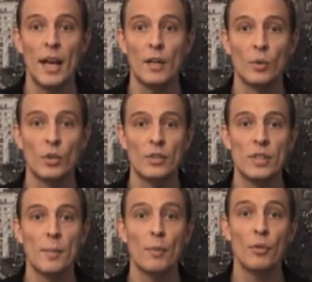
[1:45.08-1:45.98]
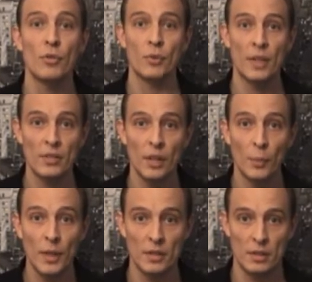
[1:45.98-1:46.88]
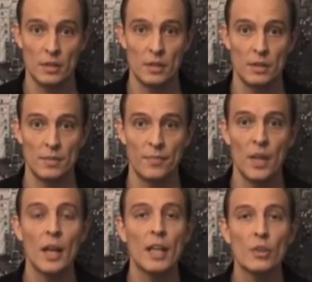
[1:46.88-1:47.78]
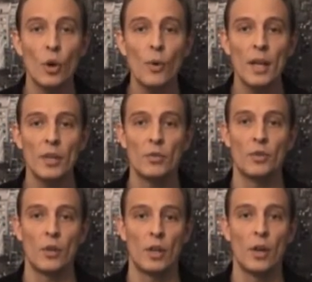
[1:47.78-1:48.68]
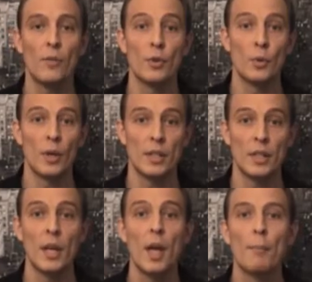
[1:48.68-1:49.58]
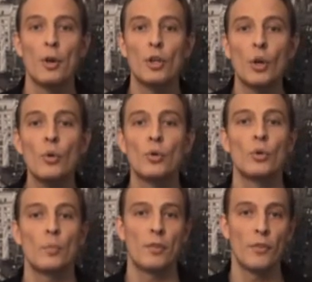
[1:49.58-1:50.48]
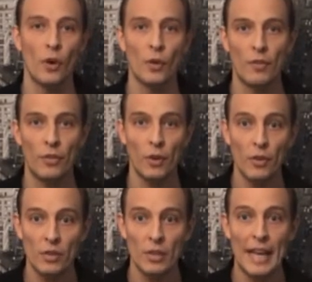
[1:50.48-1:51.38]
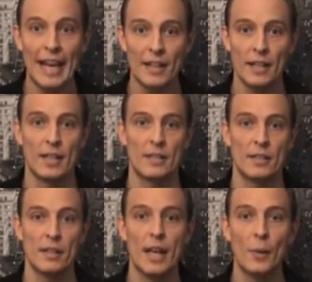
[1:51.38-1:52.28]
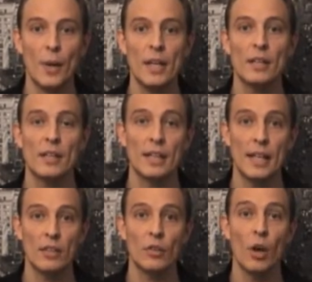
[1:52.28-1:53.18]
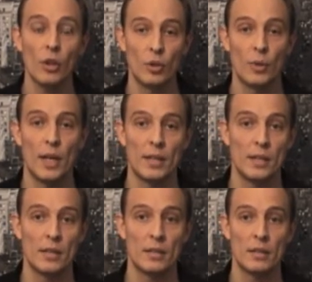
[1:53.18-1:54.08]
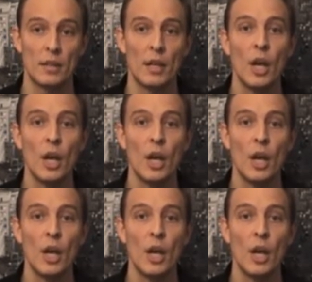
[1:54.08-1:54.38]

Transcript: and you will consider both strengths and weaknesses. It's okay to fall in love with your idea, but don't do it before you have thoroughly analyzed it and weighted it against other good ideas.